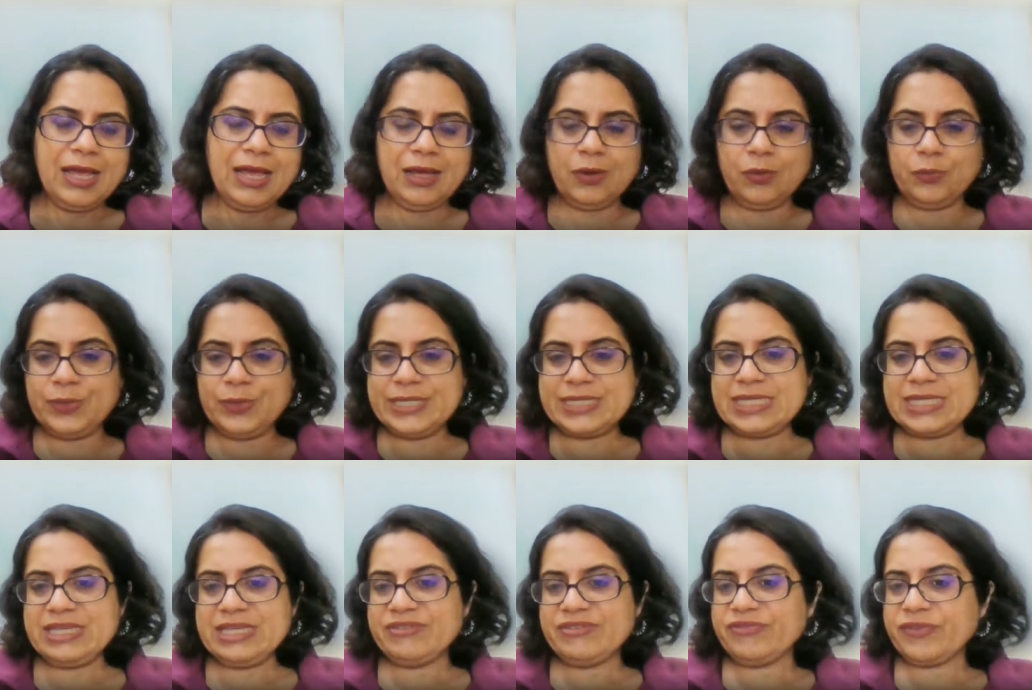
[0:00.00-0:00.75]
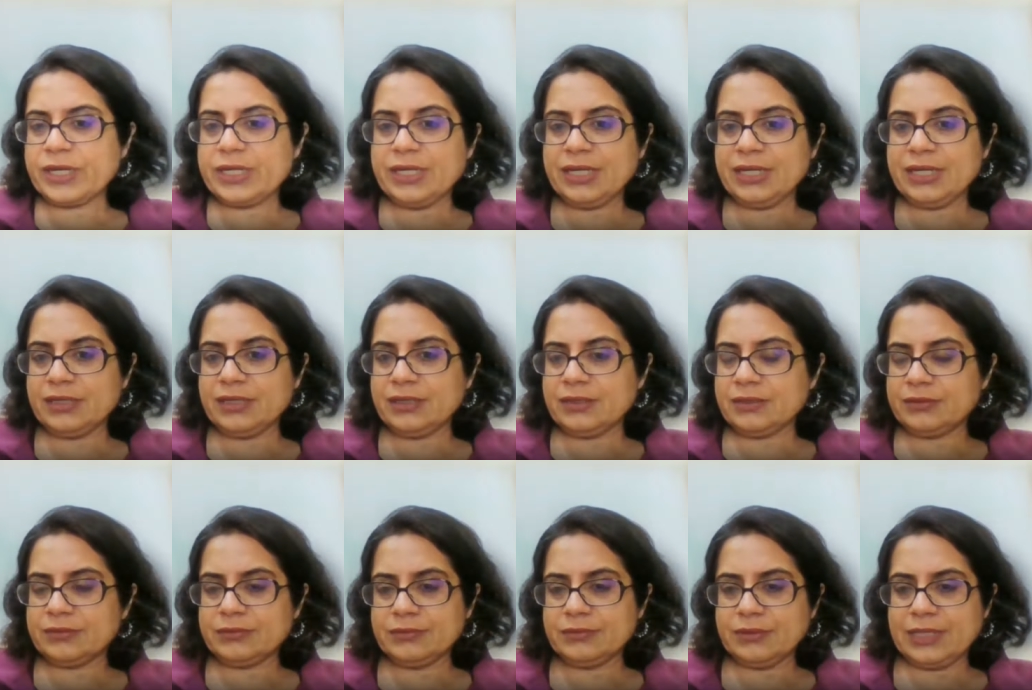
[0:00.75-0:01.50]
uh, vc
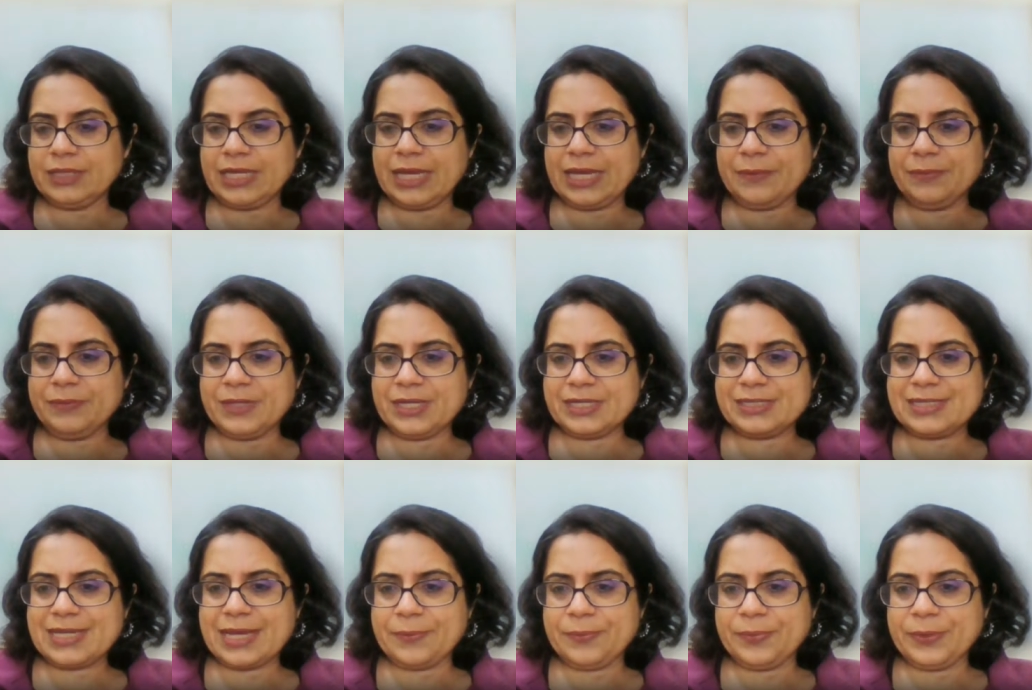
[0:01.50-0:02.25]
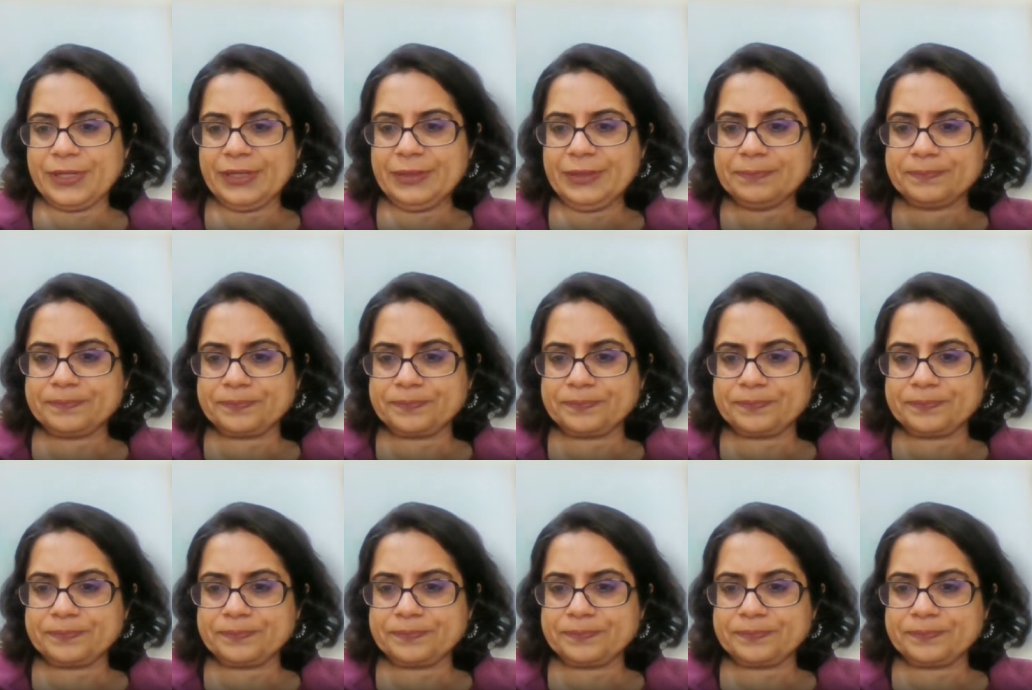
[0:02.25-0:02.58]
funding game that's happening